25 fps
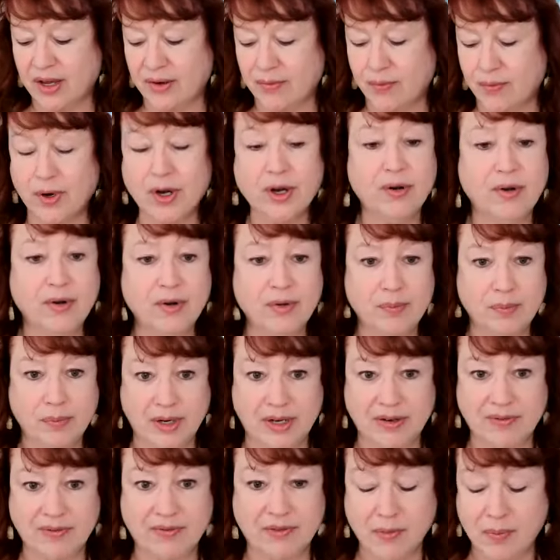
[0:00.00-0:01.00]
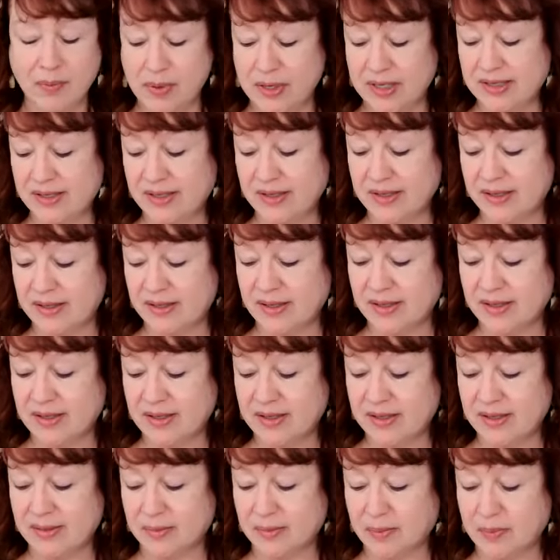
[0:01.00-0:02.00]
Recruitment for
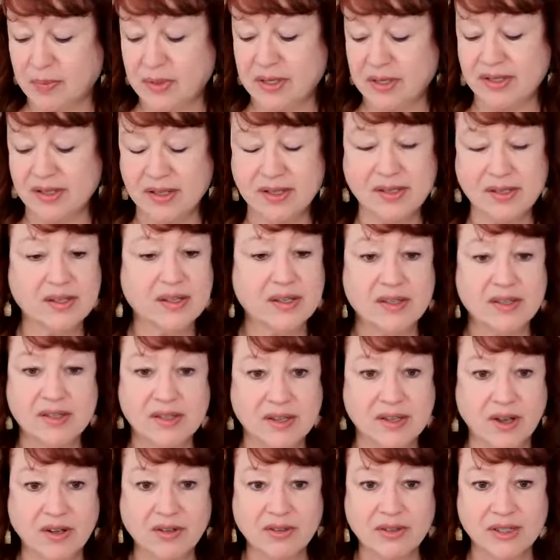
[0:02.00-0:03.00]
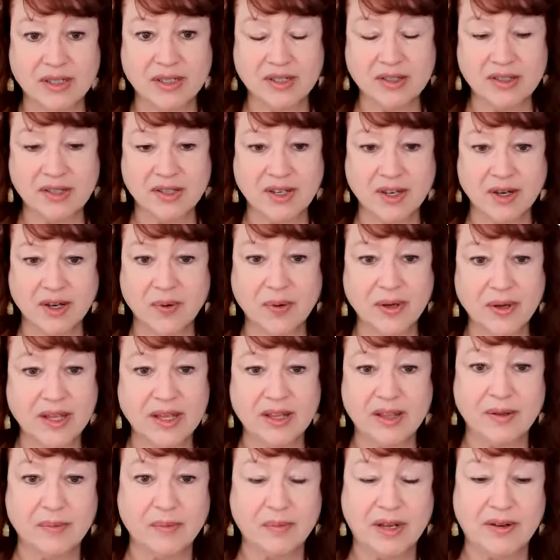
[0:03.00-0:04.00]
businesses, business consultant, to go
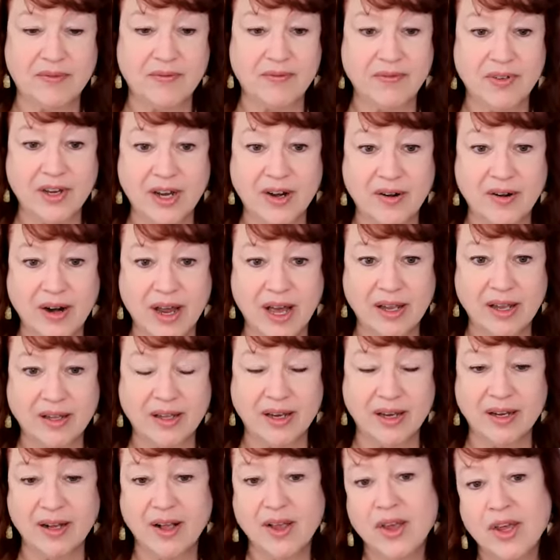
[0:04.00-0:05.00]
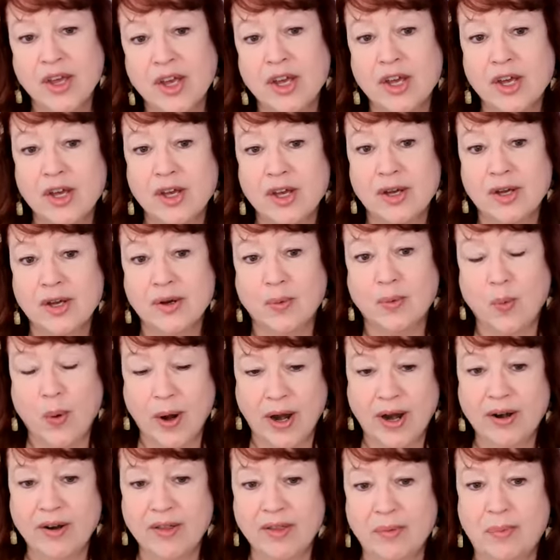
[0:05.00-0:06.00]
in and figure out like,
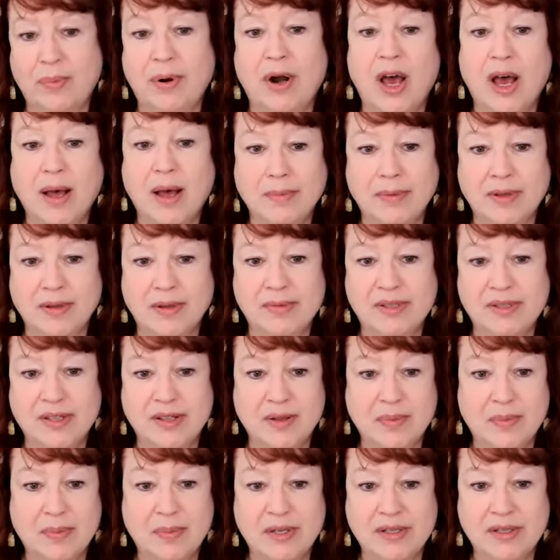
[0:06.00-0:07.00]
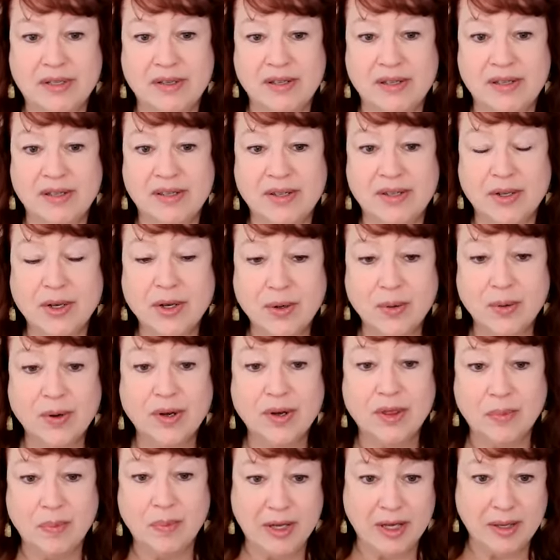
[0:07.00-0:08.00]
where are the problems in the business? Who are
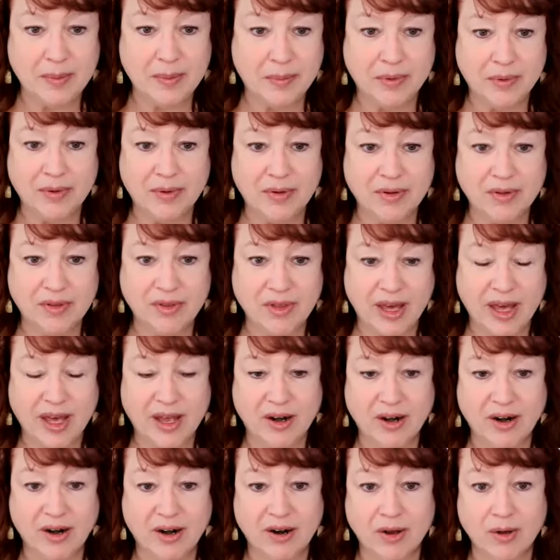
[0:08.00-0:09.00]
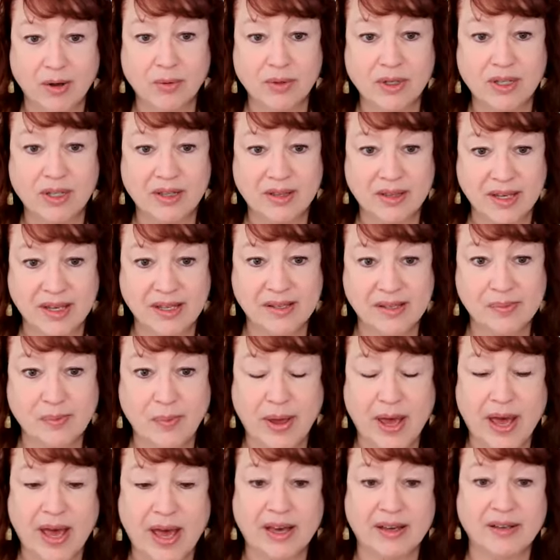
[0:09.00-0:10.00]
the people that are holding things
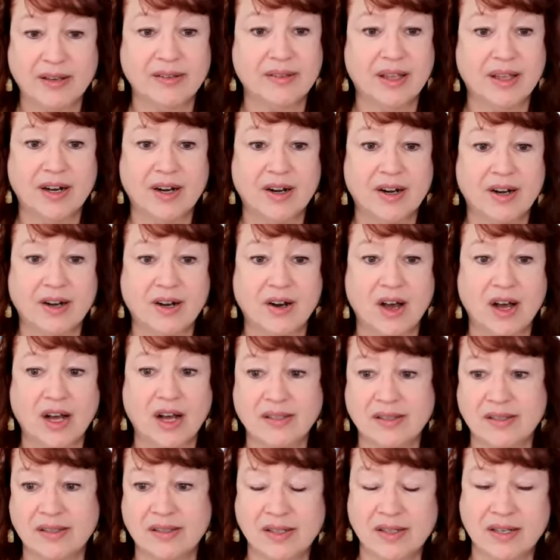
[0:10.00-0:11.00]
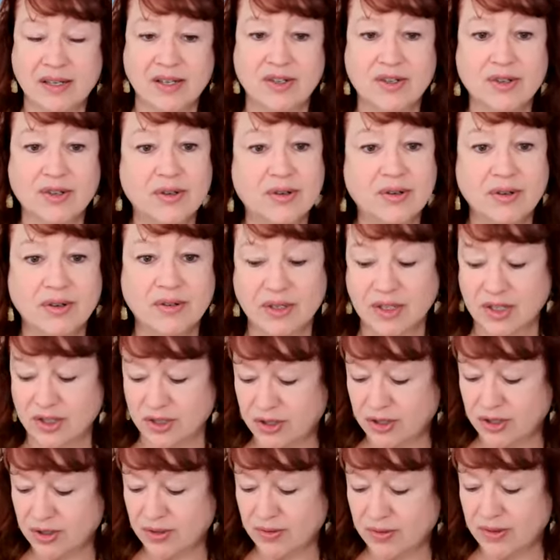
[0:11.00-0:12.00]
back, that are causing internal
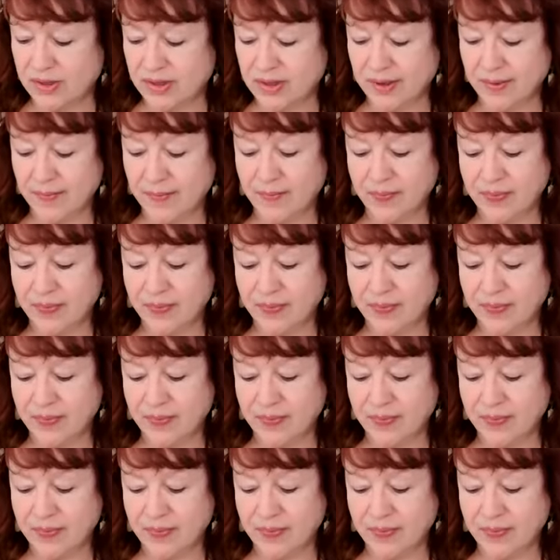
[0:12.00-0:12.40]
issues?